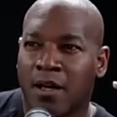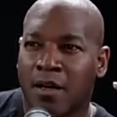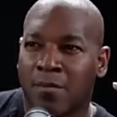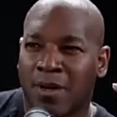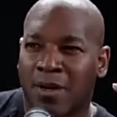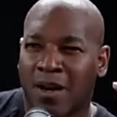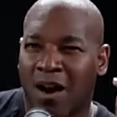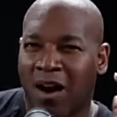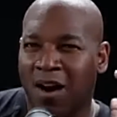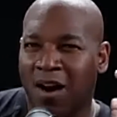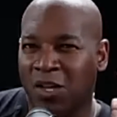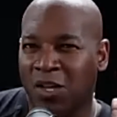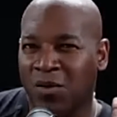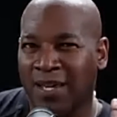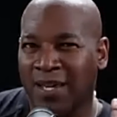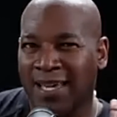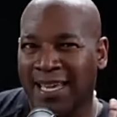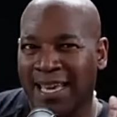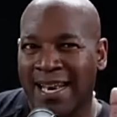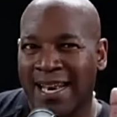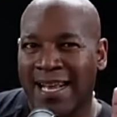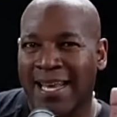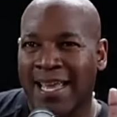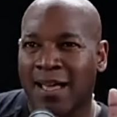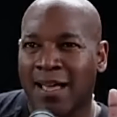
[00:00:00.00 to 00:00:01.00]
but are you
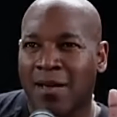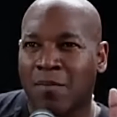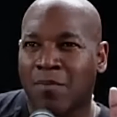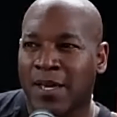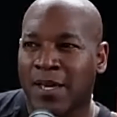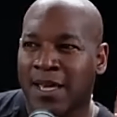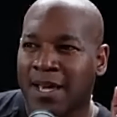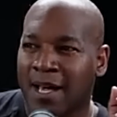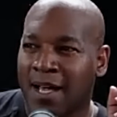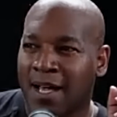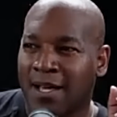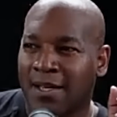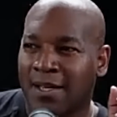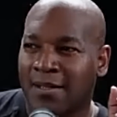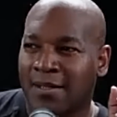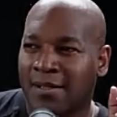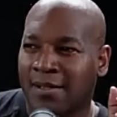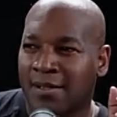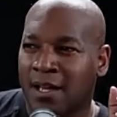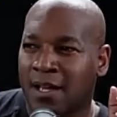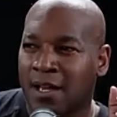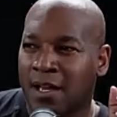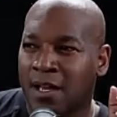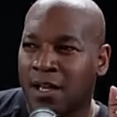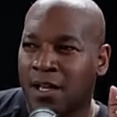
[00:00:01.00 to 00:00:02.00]
getting it
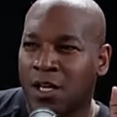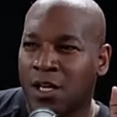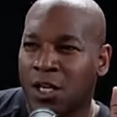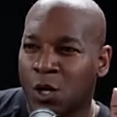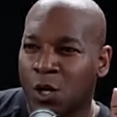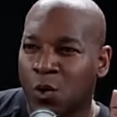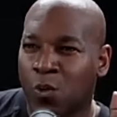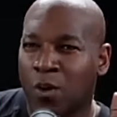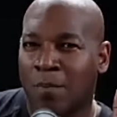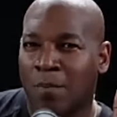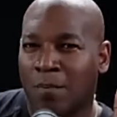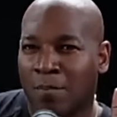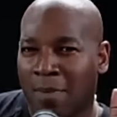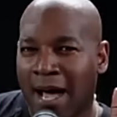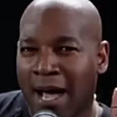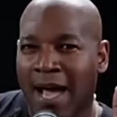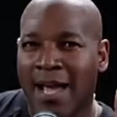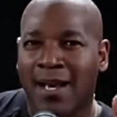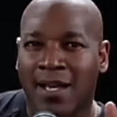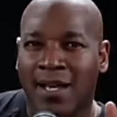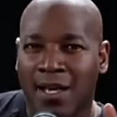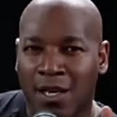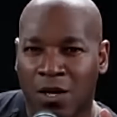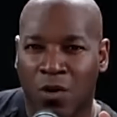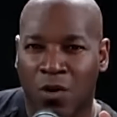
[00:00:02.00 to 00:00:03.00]
because you were
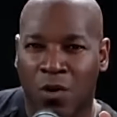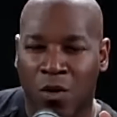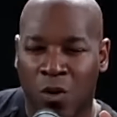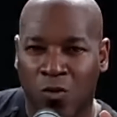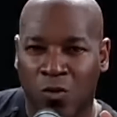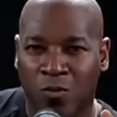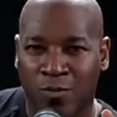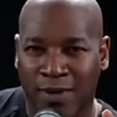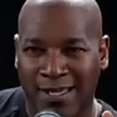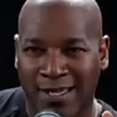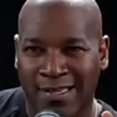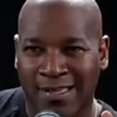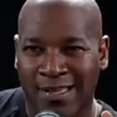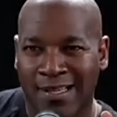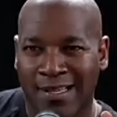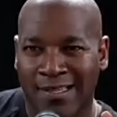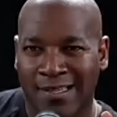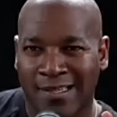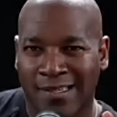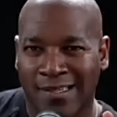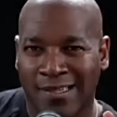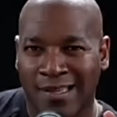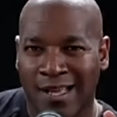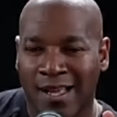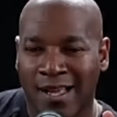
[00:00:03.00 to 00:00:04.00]
minding your own
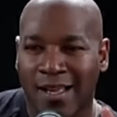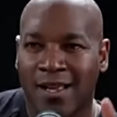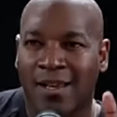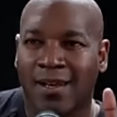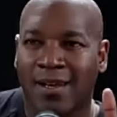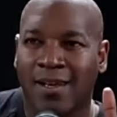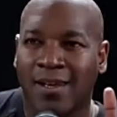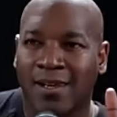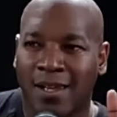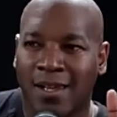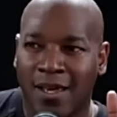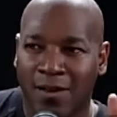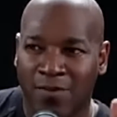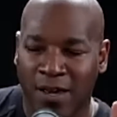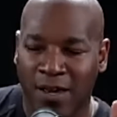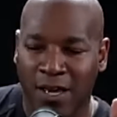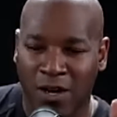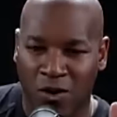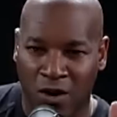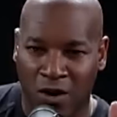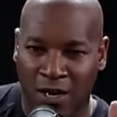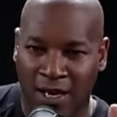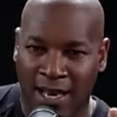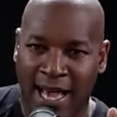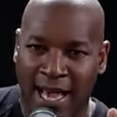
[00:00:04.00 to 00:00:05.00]
business, living
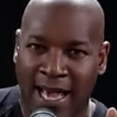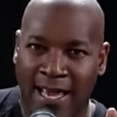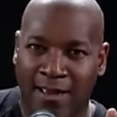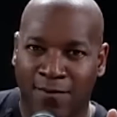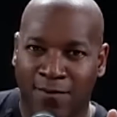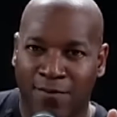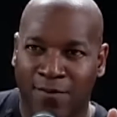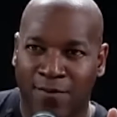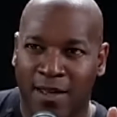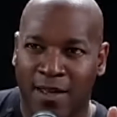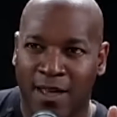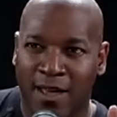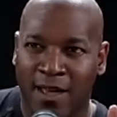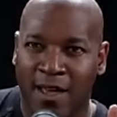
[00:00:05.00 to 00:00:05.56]
your life,